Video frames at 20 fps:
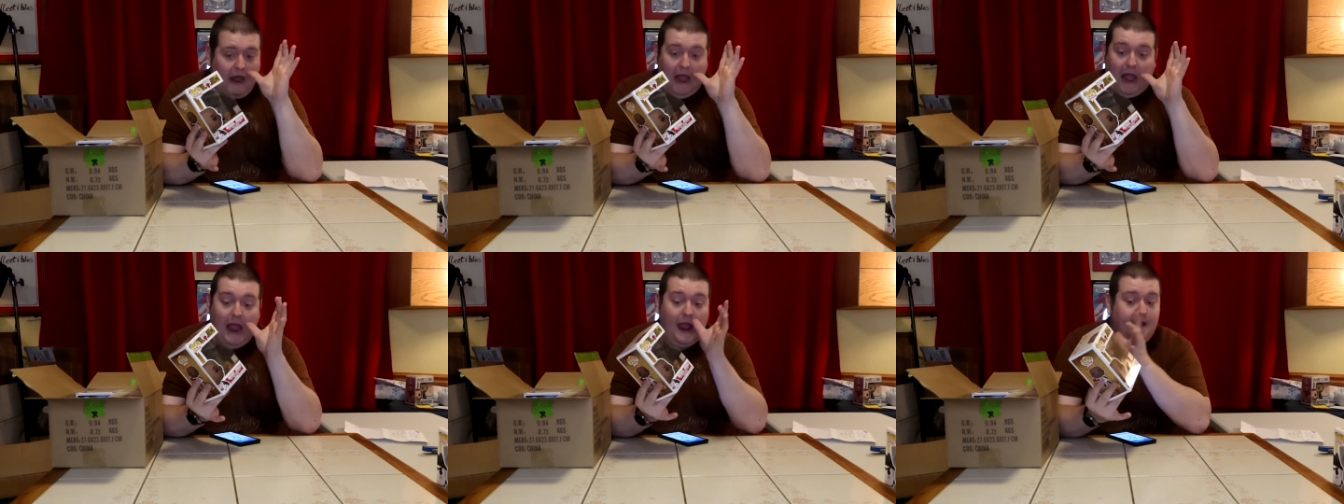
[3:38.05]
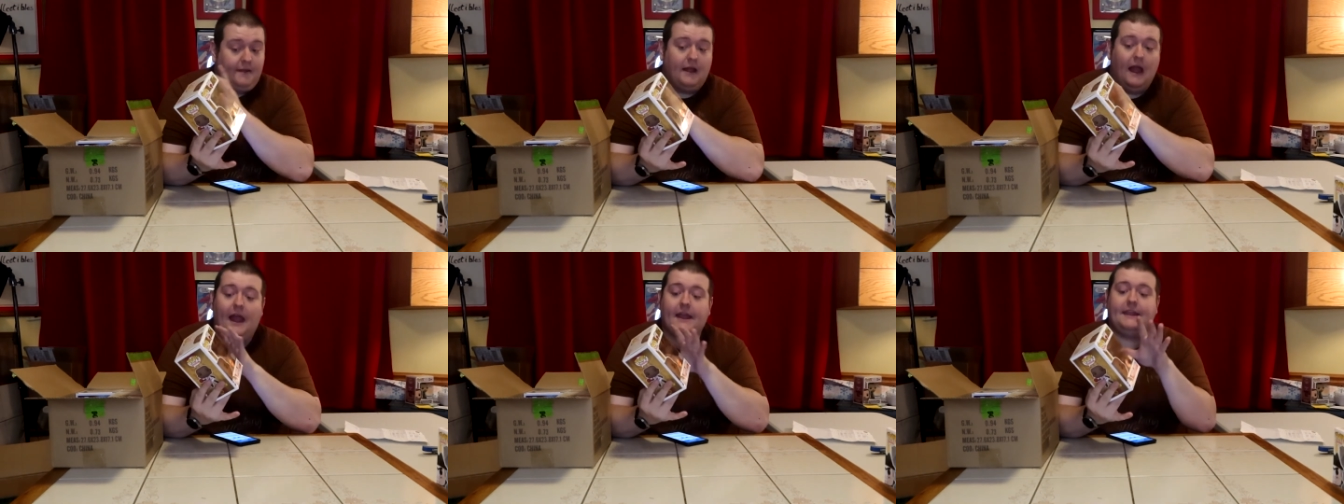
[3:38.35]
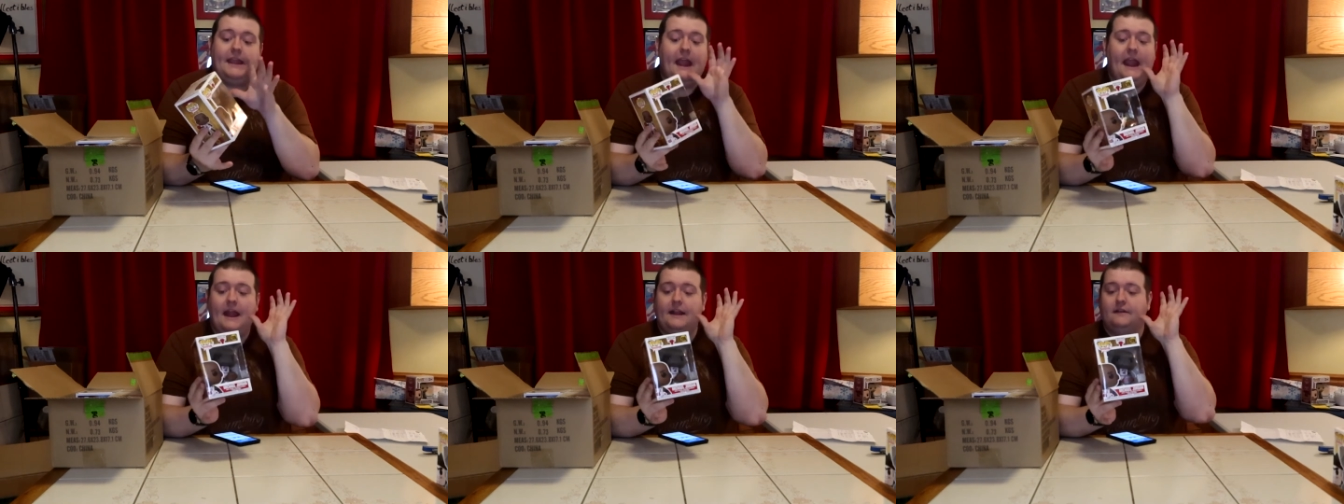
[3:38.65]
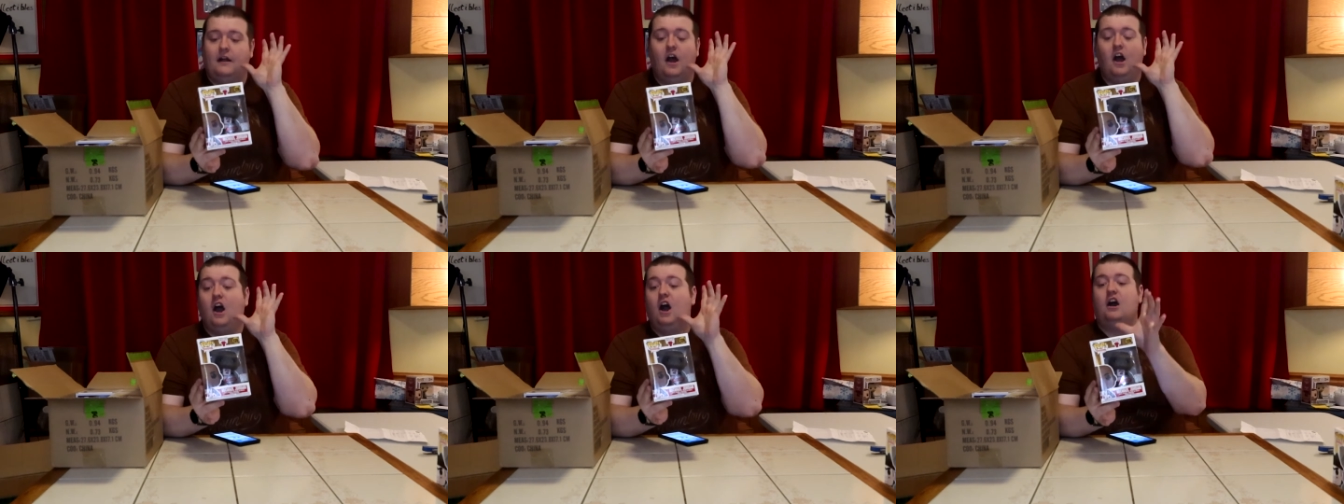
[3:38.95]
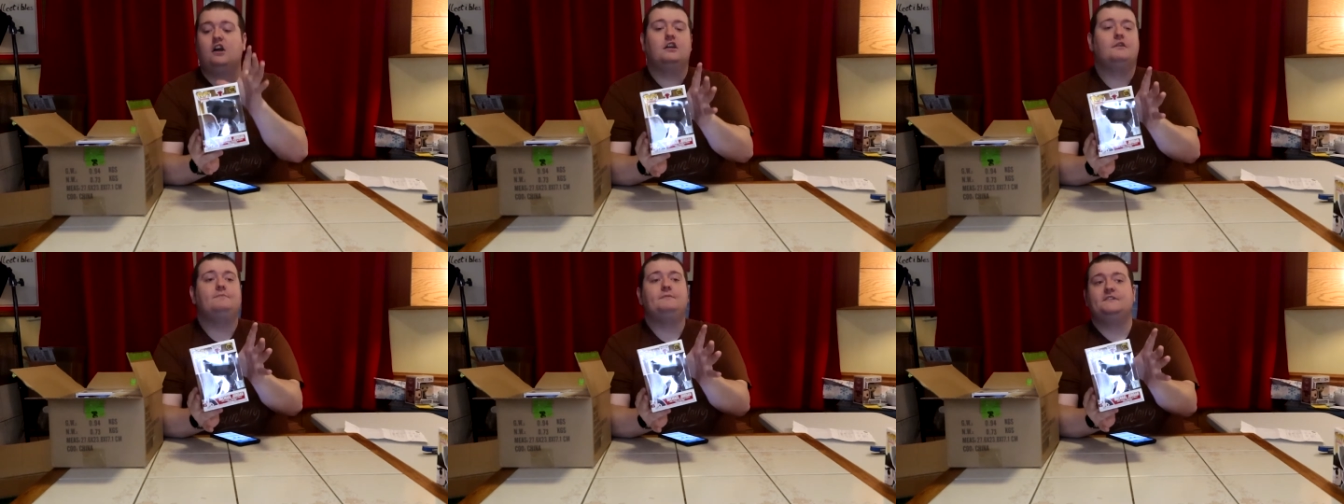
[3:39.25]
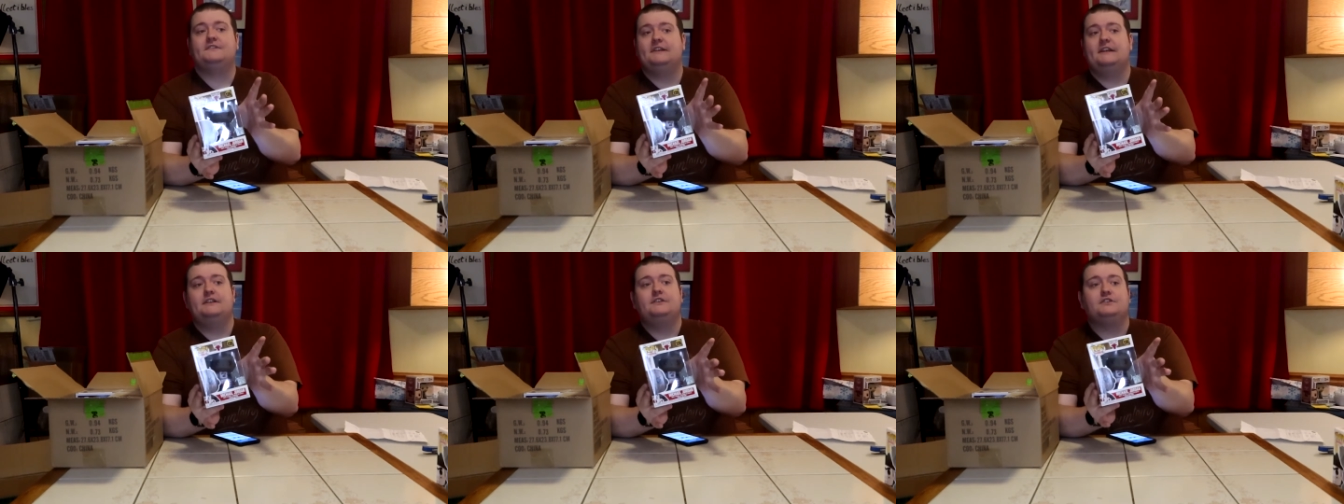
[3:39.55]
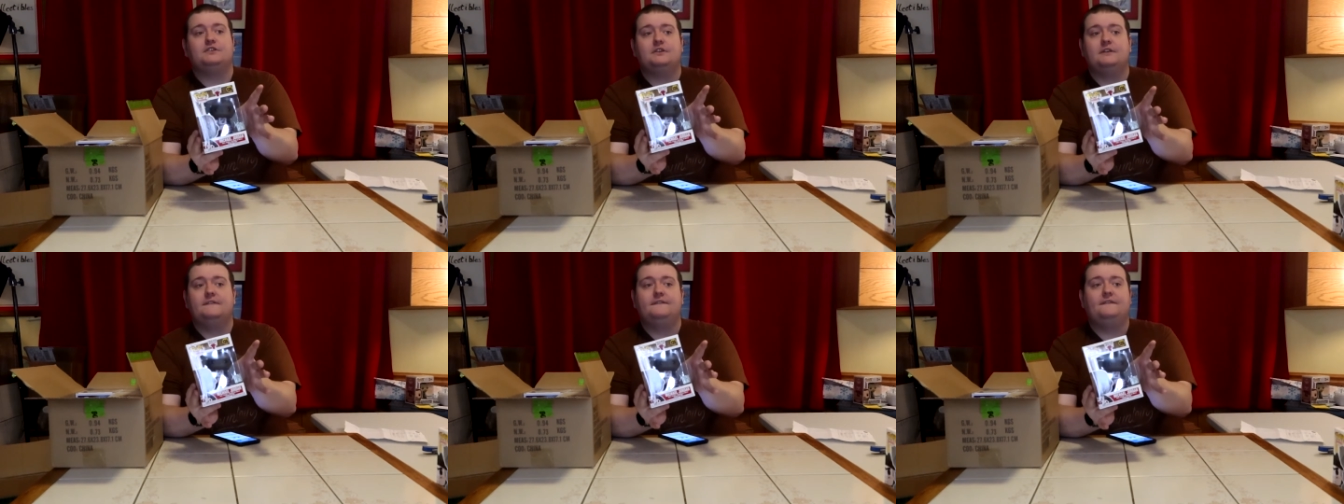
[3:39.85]
I, I can't 100%
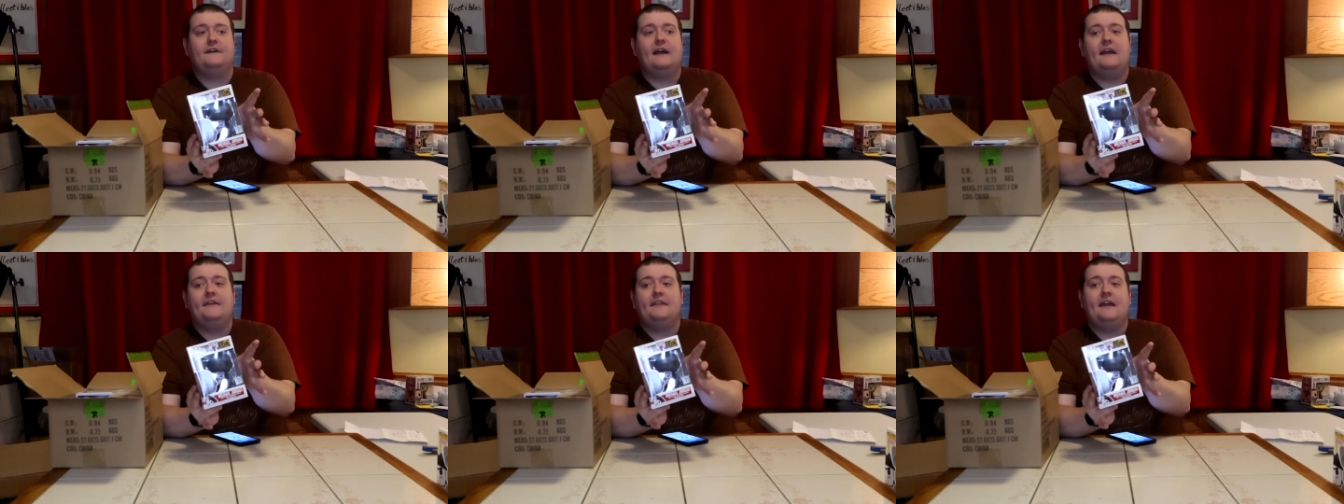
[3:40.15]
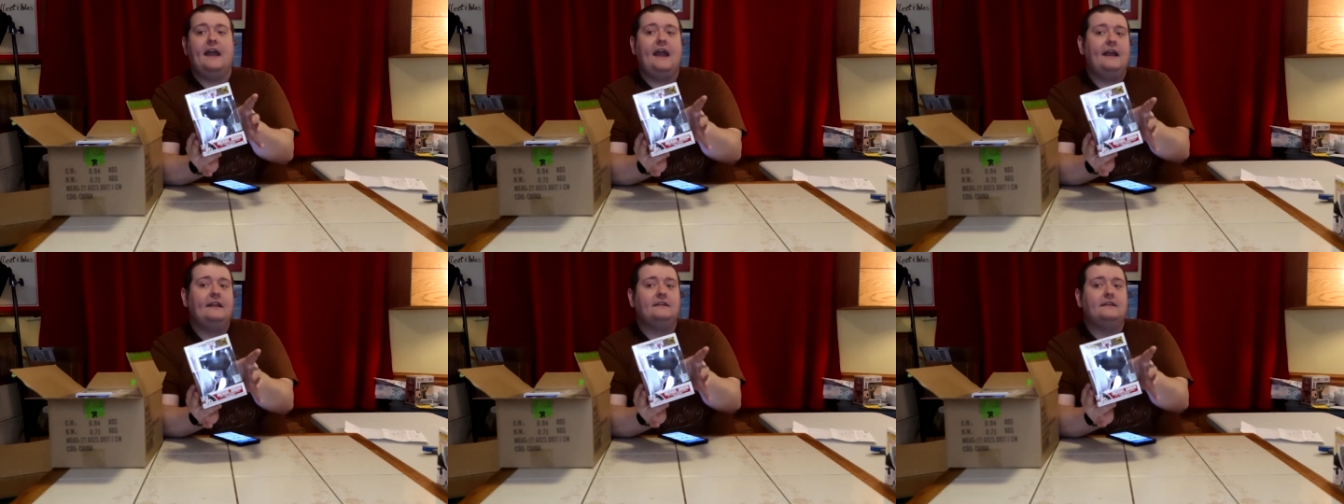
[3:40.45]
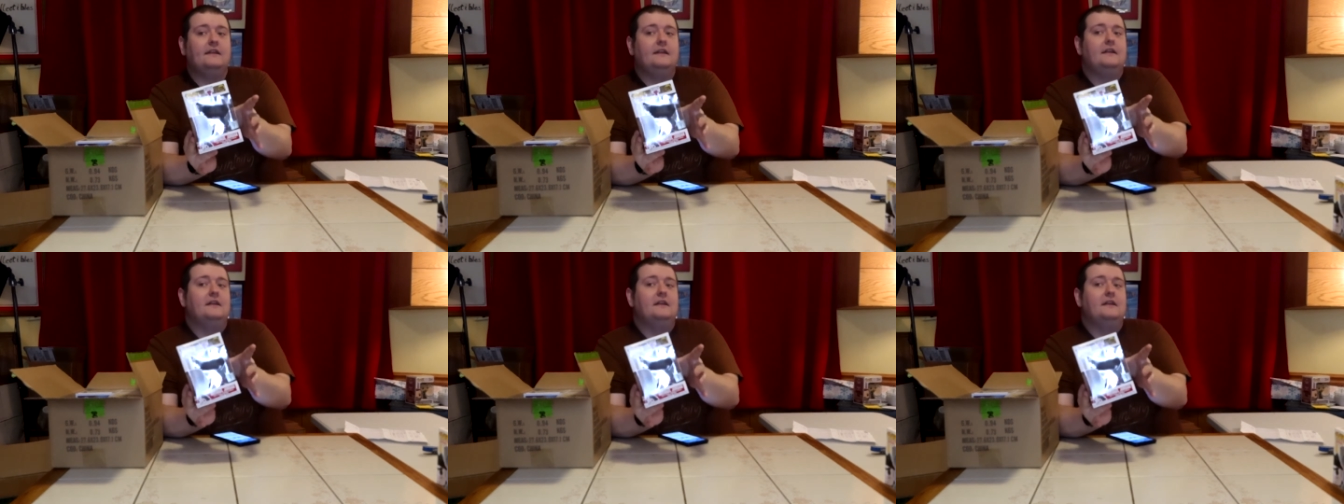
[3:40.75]
certify that